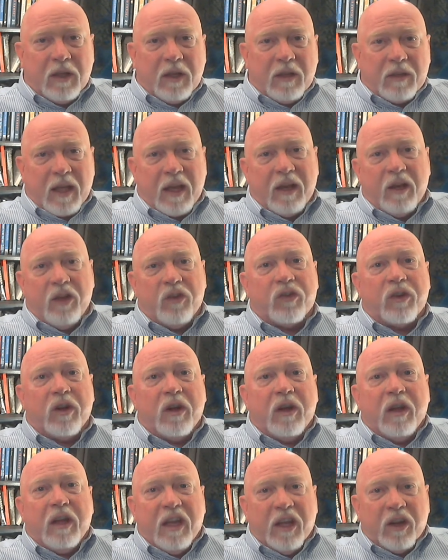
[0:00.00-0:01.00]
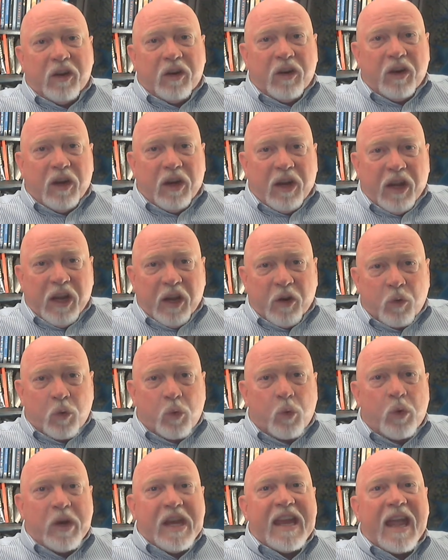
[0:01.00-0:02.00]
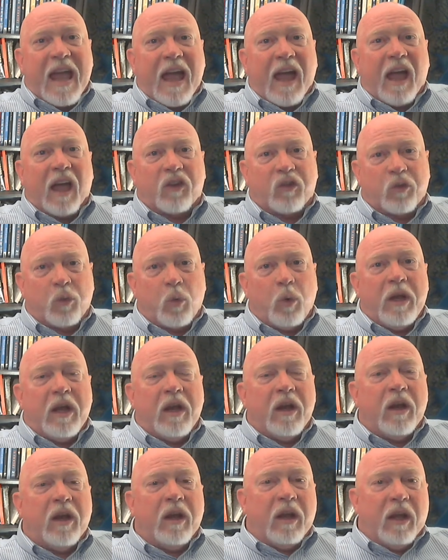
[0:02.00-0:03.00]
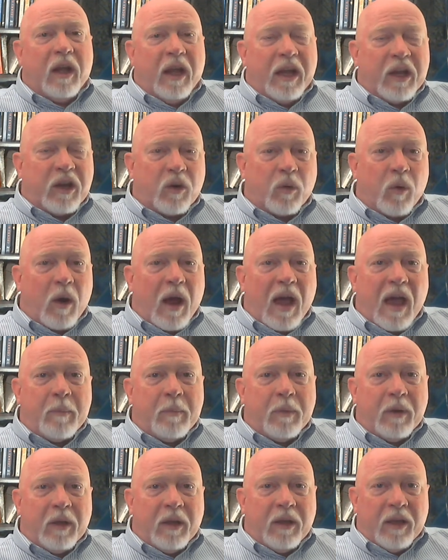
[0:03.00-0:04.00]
That is, it reacts when a crime